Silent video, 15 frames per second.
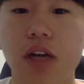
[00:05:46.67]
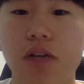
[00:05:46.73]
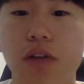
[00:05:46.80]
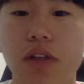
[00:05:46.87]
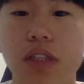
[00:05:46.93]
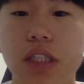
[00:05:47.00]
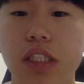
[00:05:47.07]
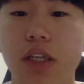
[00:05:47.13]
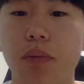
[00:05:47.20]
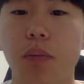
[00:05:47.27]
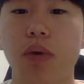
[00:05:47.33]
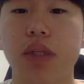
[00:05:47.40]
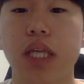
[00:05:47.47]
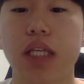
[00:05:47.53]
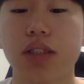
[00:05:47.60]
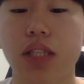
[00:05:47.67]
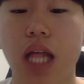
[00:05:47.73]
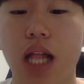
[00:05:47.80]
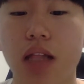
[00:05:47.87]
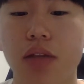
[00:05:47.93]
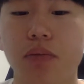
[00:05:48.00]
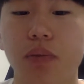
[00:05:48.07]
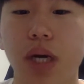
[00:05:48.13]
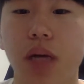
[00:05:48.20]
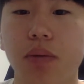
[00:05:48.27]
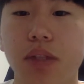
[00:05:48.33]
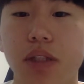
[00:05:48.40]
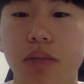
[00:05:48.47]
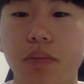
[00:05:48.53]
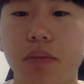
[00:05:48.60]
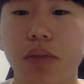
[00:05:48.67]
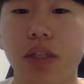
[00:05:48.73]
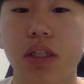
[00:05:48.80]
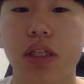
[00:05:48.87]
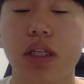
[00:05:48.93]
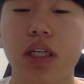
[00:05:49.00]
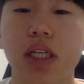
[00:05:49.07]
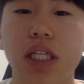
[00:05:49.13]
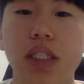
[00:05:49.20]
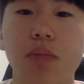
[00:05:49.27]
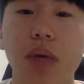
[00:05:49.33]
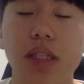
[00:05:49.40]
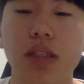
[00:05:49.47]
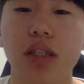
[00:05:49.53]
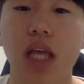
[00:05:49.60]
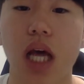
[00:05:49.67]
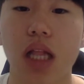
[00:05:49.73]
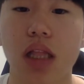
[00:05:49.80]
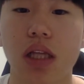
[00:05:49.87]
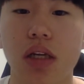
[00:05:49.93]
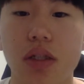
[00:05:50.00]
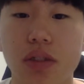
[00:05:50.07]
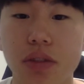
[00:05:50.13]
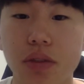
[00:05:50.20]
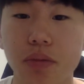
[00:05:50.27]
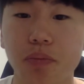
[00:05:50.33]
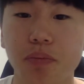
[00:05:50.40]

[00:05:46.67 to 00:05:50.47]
Firstly, the potential health problem, especially allergy.